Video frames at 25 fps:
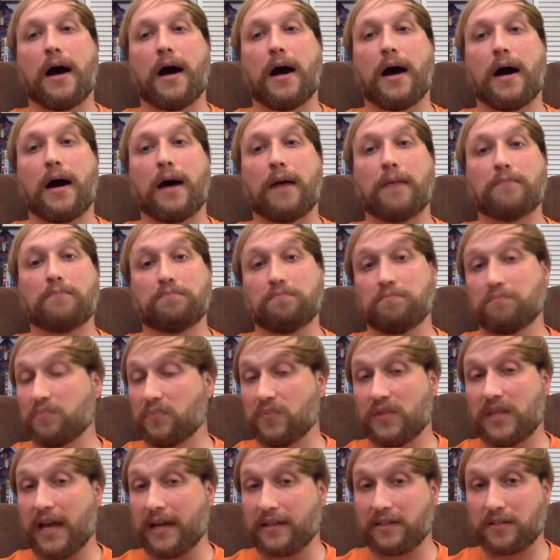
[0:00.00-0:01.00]
um,
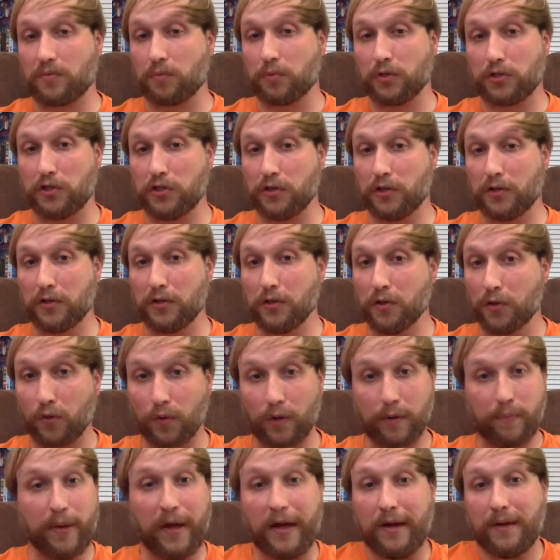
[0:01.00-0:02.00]
that's what you can do to
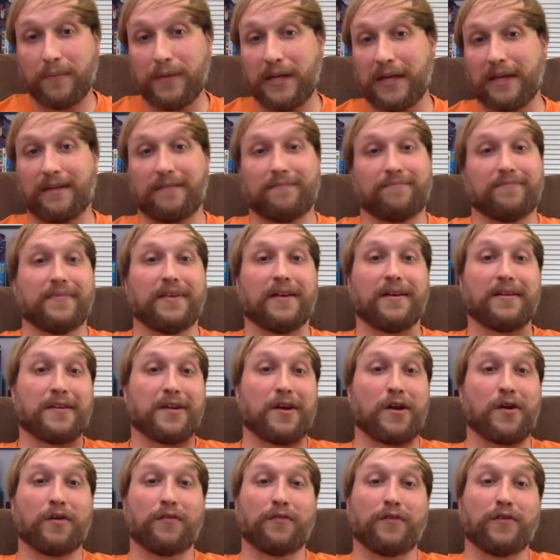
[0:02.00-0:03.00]
repay me. And, uh,
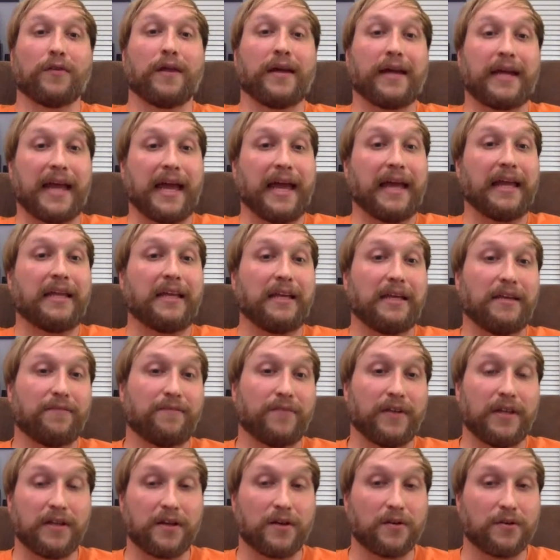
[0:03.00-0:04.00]
you know, if you like any
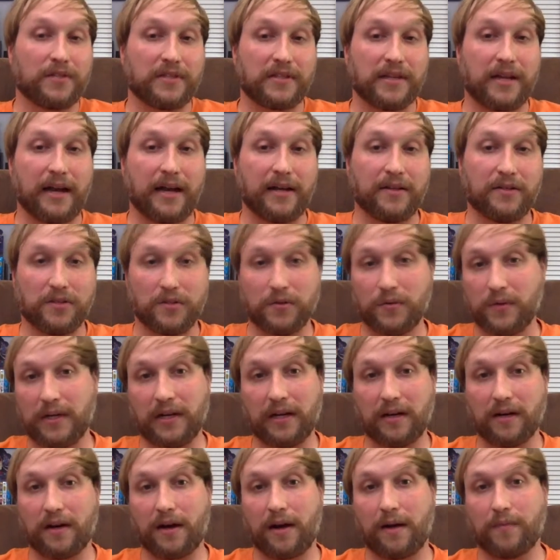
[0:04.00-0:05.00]
videos that I do
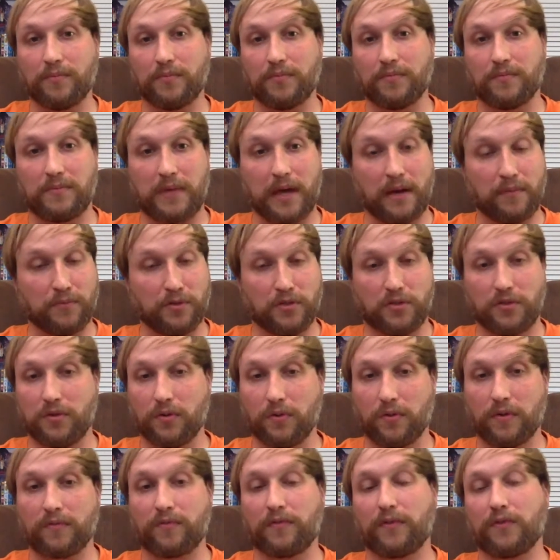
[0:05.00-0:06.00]
here, I'm I'm just
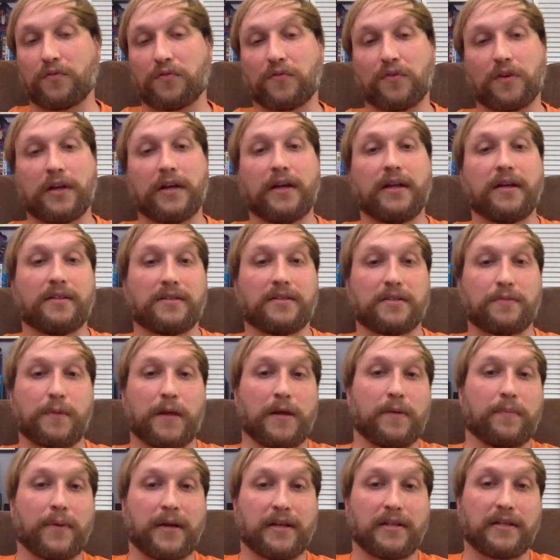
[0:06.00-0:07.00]
doing it for free,
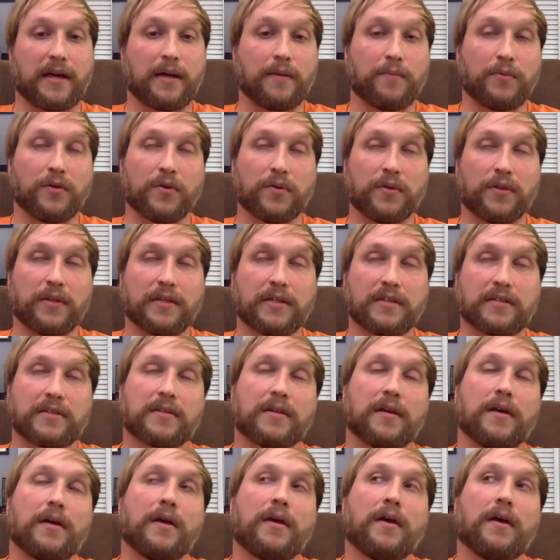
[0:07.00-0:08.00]
spending my time doing this.
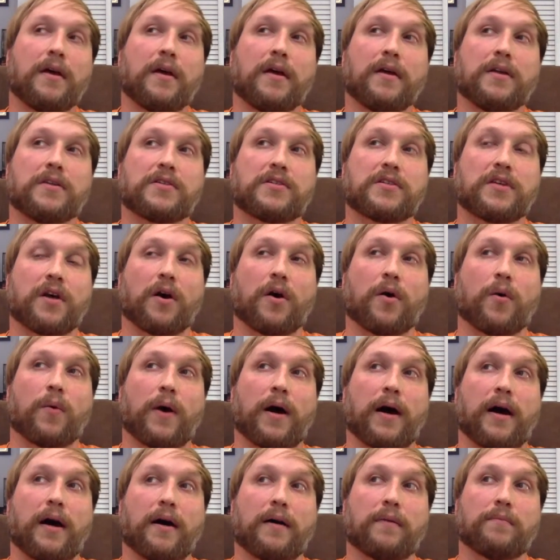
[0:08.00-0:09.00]
So
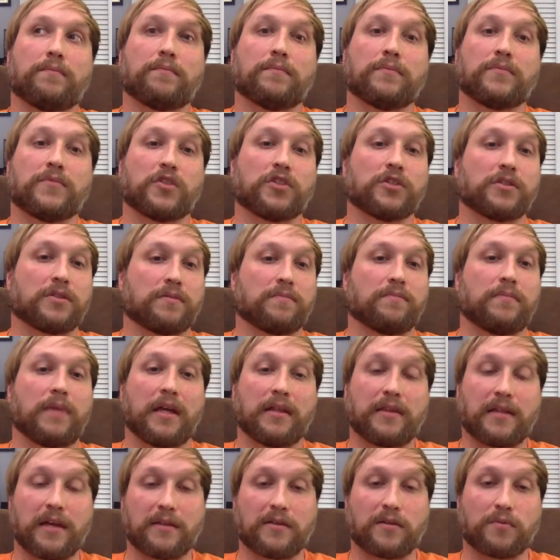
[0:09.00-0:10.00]
um, just
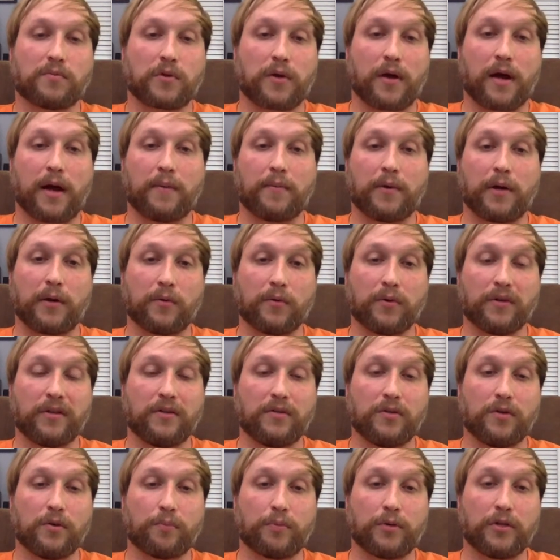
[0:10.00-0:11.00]
hit that subscribe. I really
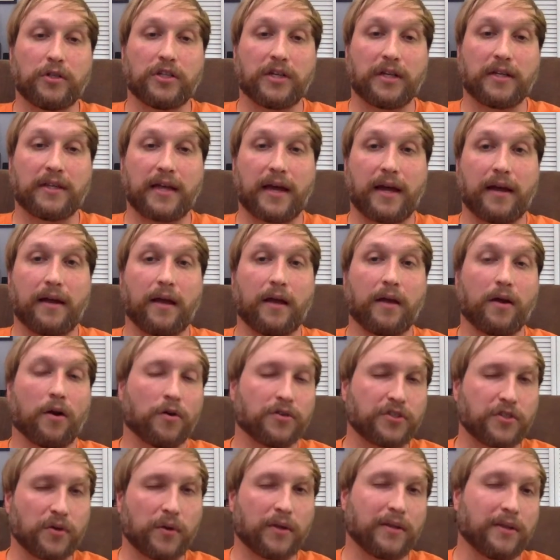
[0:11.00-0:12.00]
do appreciate that. And
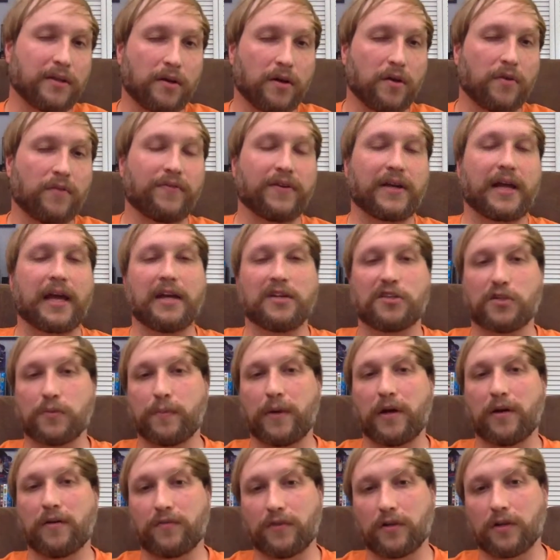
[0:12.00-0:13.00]
also hit the notification
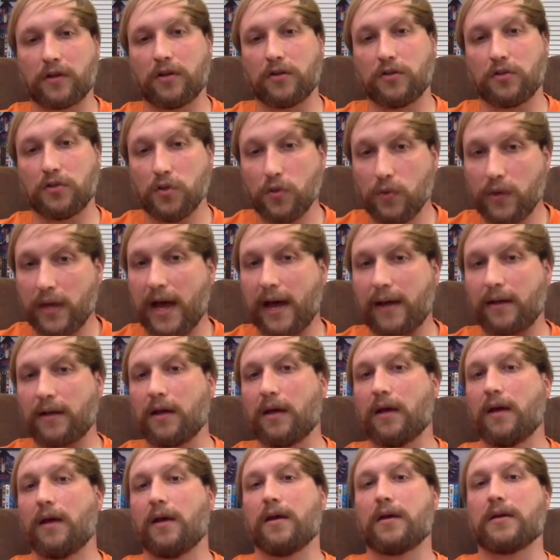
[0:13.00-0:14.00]
bell if you're going to do that
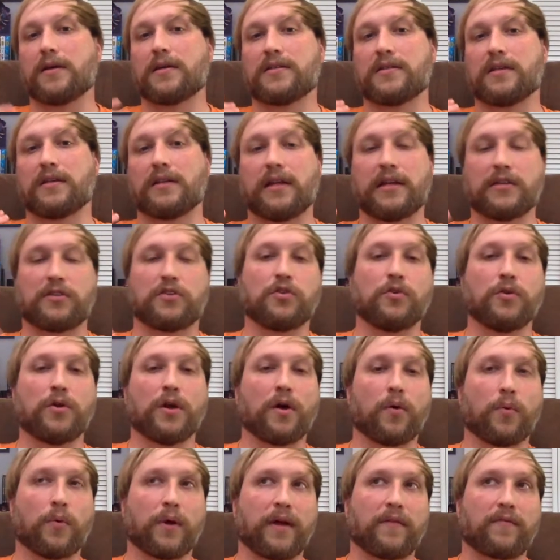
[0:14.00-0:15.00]
because it lets you
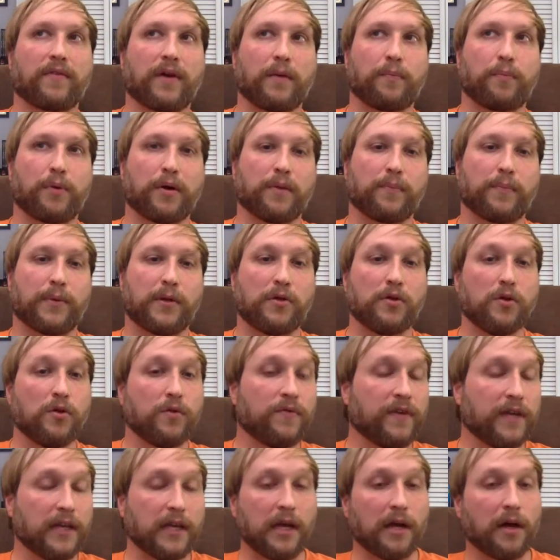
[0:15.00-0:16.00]
know whenever I put up a new
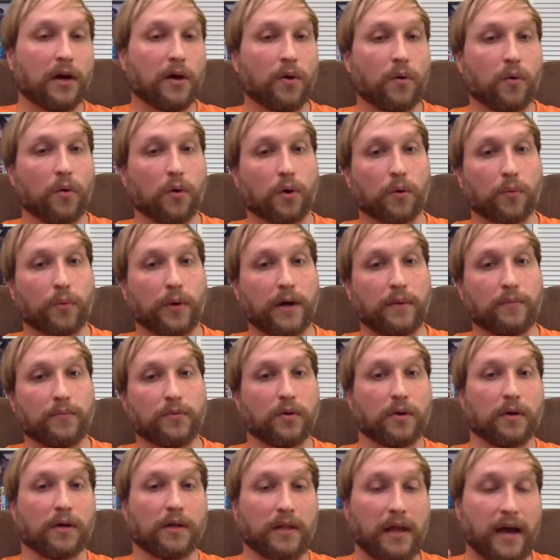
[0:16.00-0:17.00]
video or when I'm
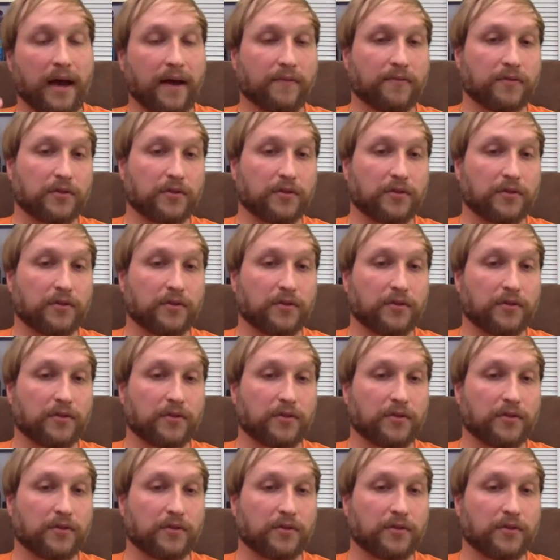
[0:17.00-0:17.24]
doing a live